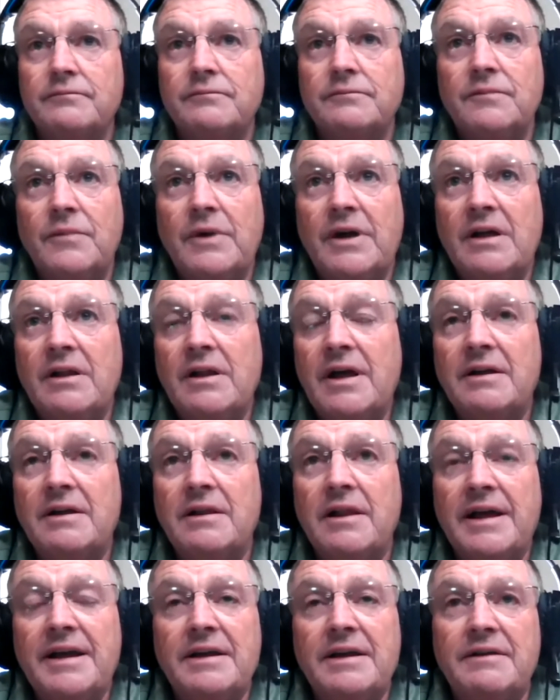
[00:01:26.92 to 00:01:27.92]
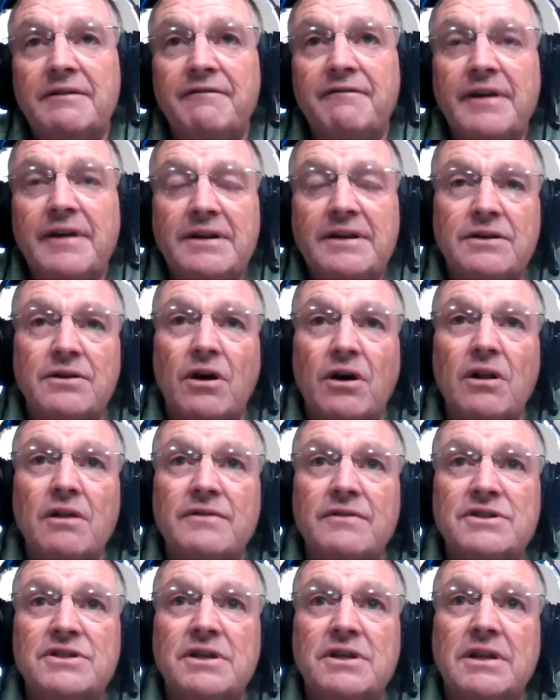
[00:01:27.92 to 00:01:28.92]
like it affected all of
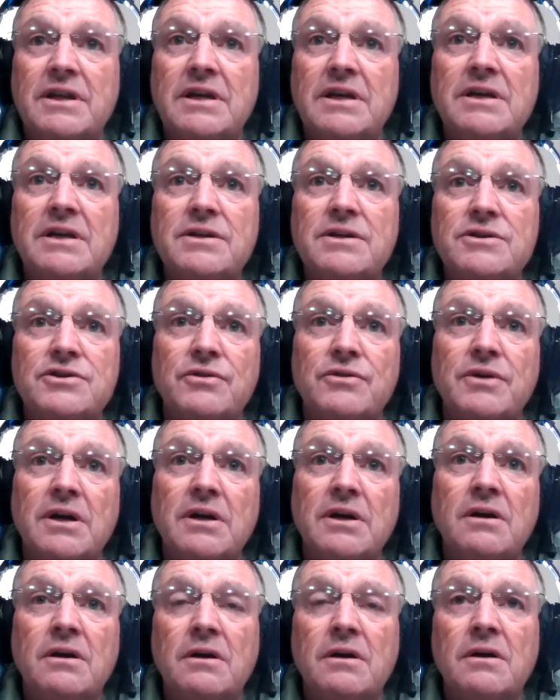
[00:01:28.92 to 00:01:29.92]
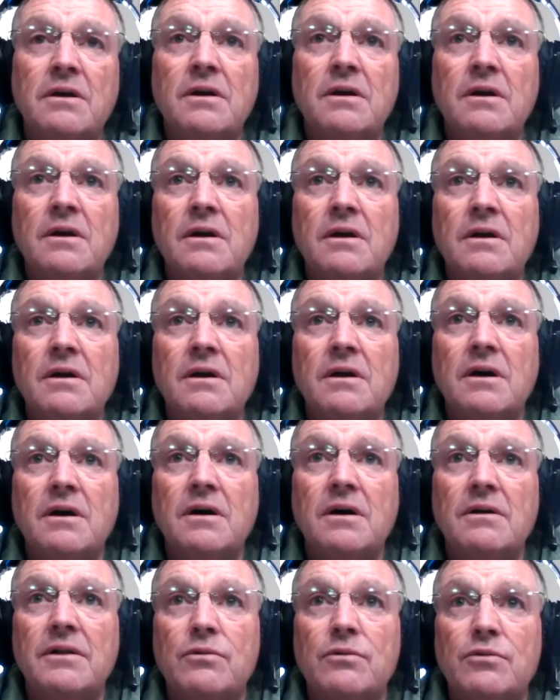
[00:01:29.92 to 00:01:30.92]
us in the industry.
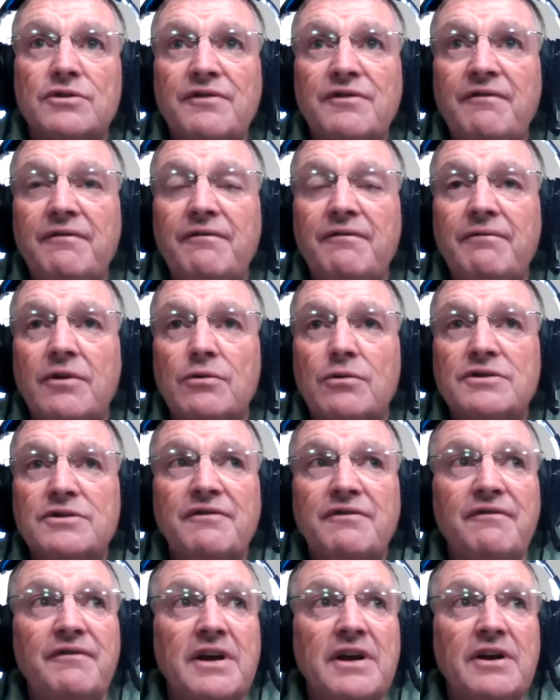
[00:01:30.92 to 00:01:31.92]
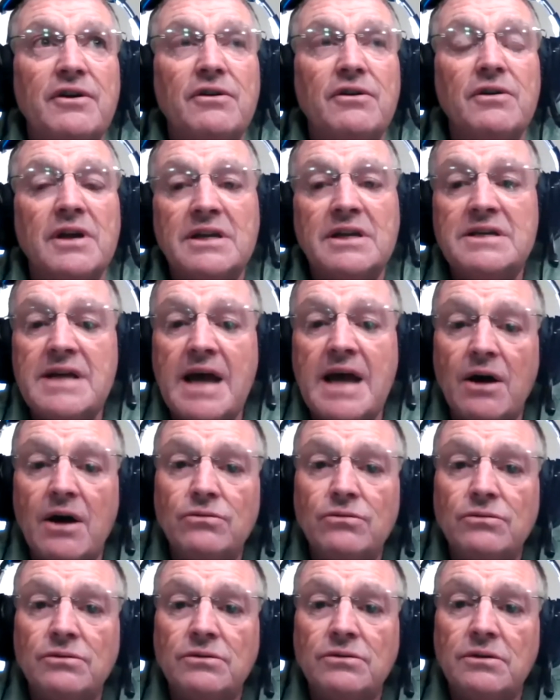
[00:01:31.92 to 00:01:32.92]
There was fear and
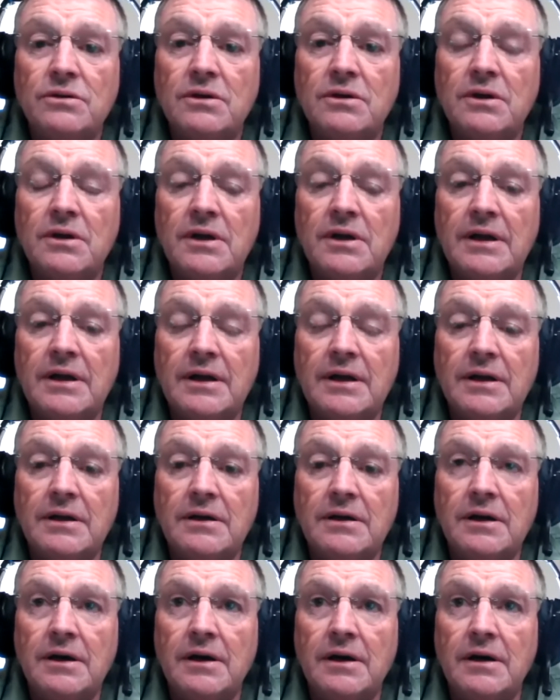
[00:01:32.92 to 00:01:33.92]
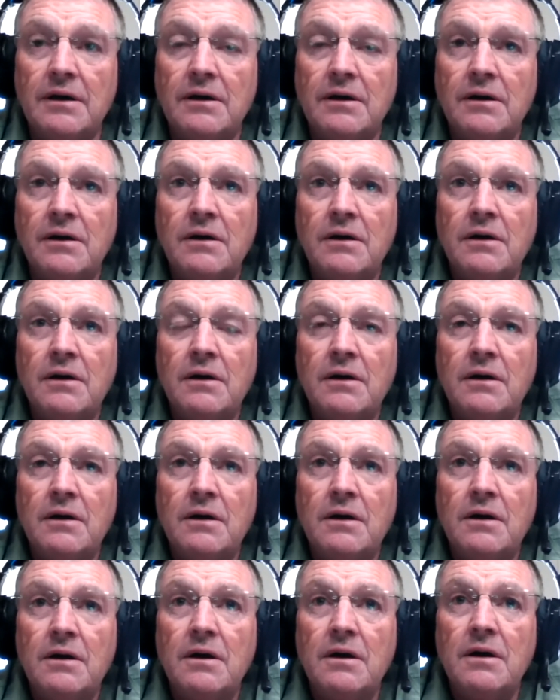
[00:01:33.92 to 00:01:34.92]
doubt, and
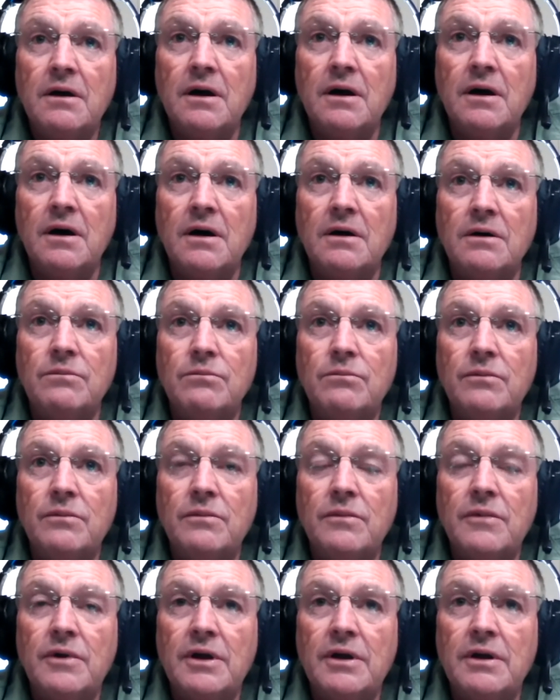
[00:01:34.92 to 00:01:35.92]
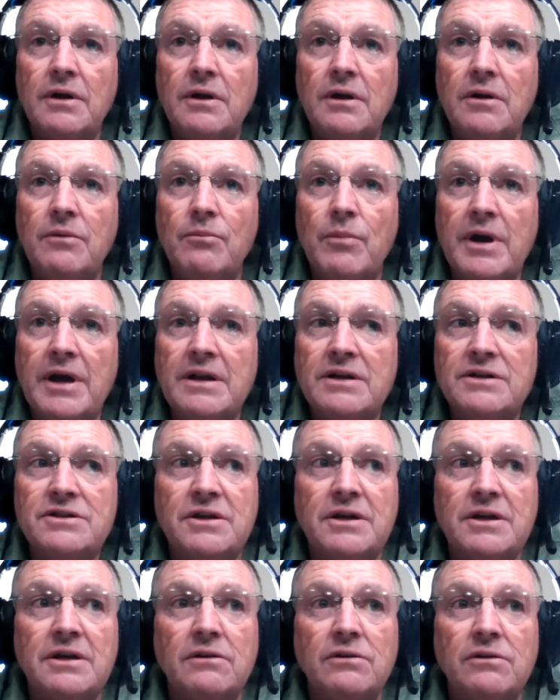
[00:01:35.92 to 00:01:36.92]
it made us
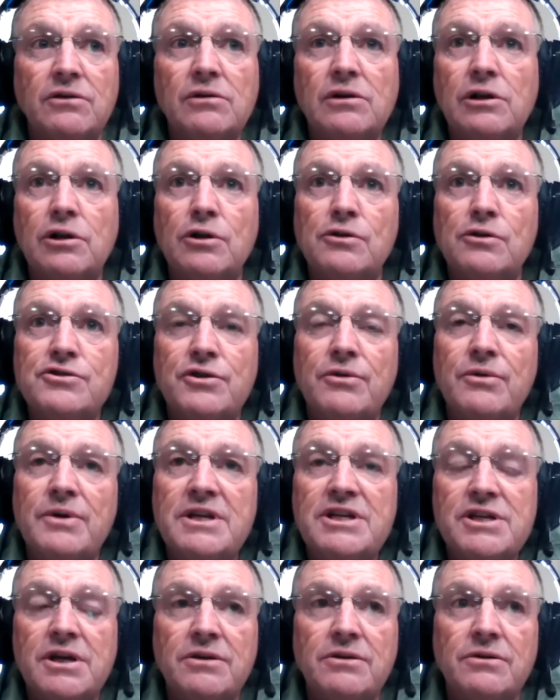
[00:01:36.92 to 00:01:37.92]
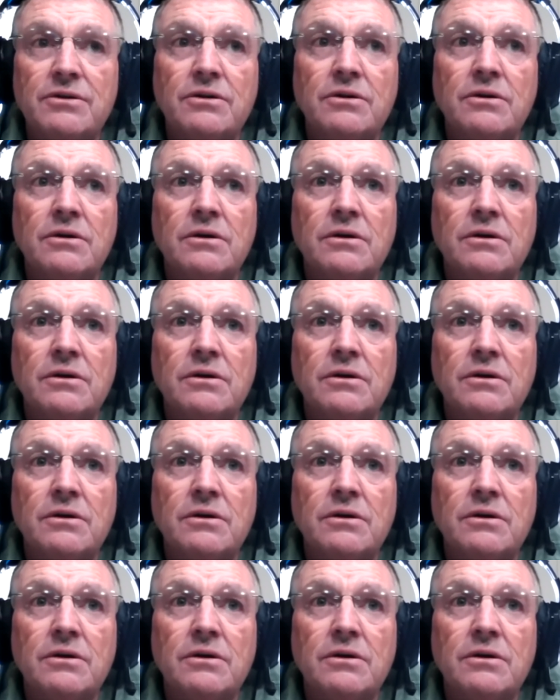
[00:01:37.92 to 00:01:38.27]
get a little closer to each other.